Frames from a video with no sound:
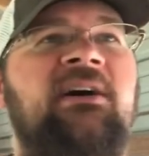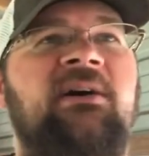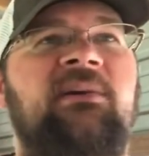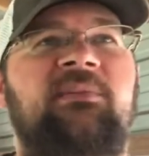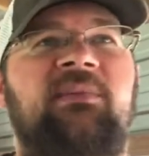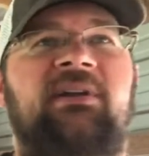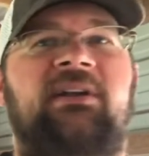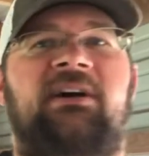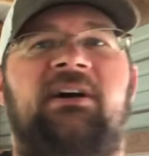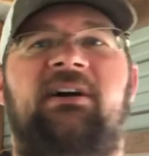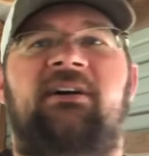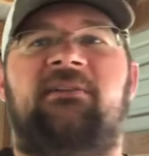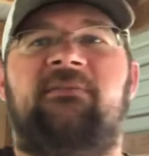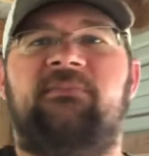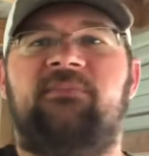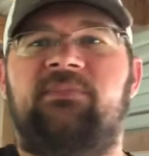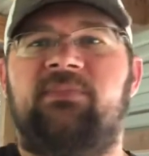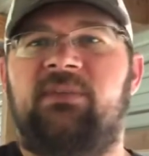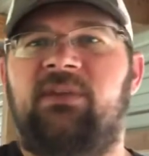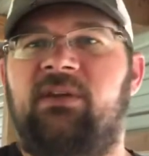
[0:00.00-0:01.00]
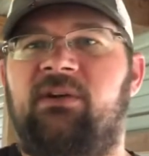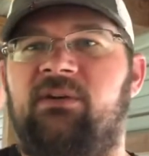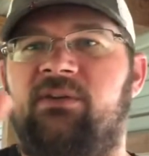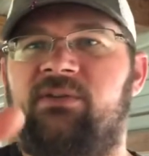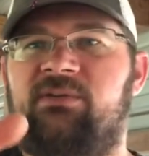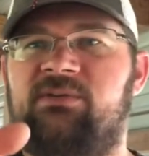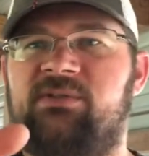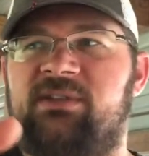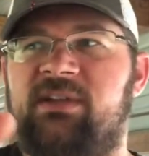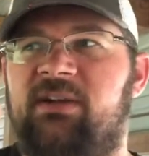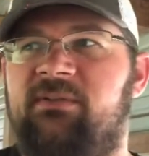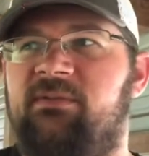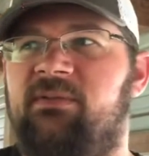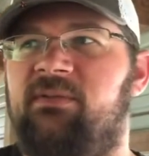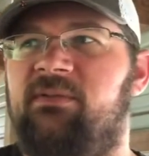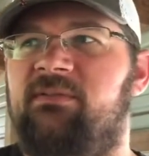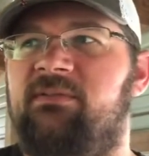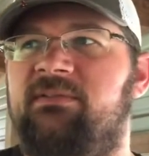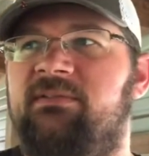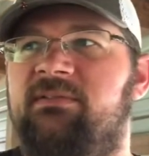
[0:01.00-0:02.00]
But you go through
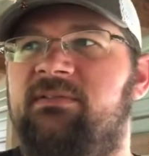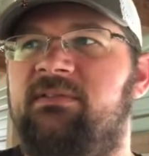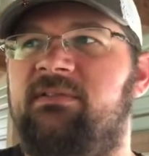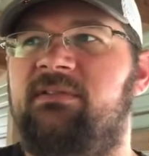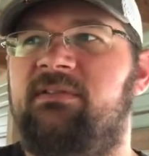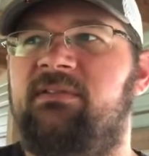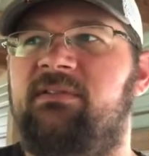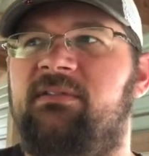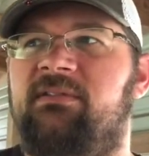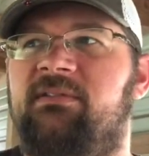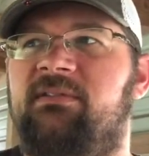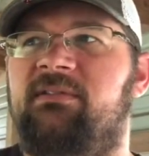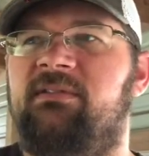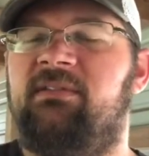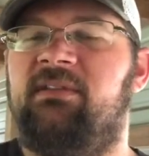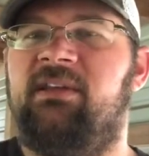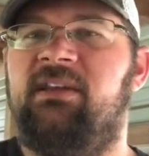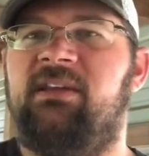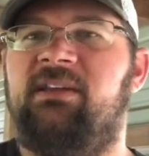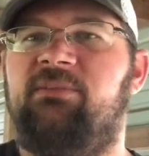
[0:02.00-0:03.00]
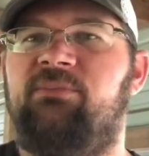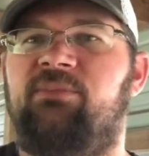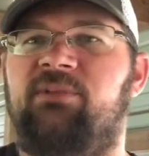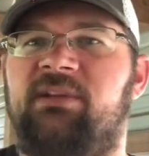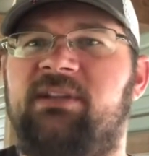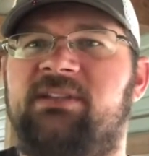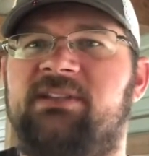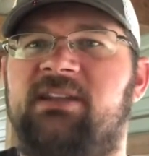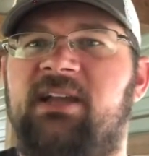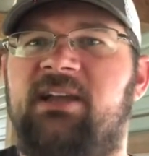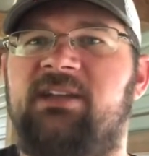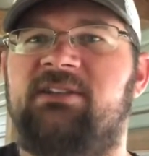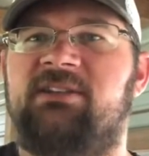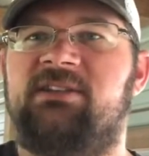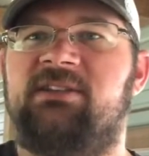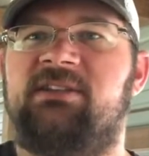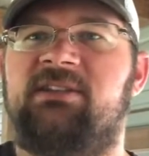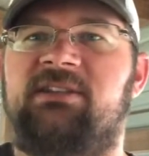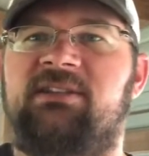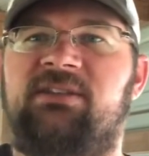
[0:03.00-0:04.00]
several incomplete
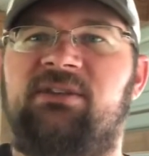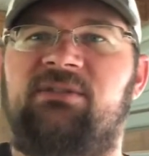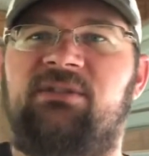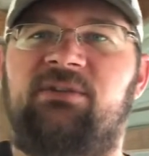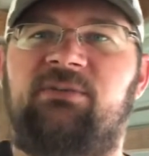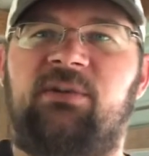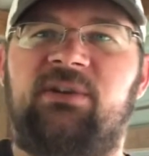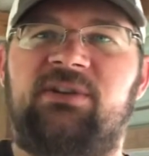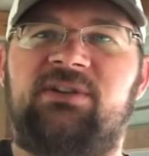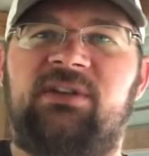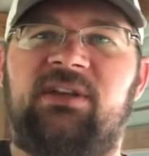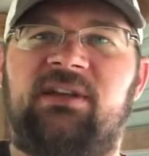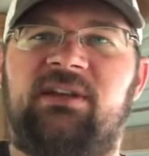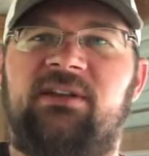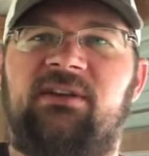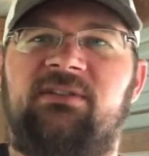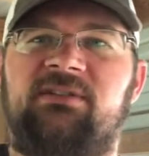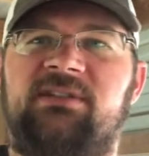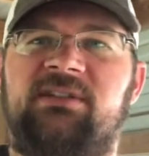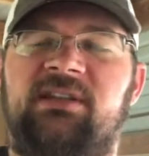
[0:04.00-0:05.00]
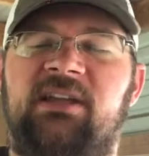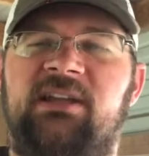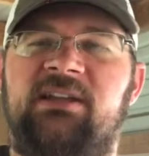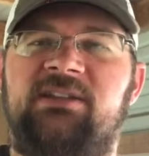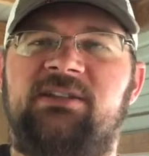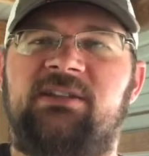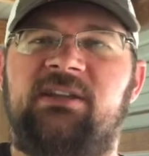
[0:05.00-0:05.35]
stages until you reach the adult stage.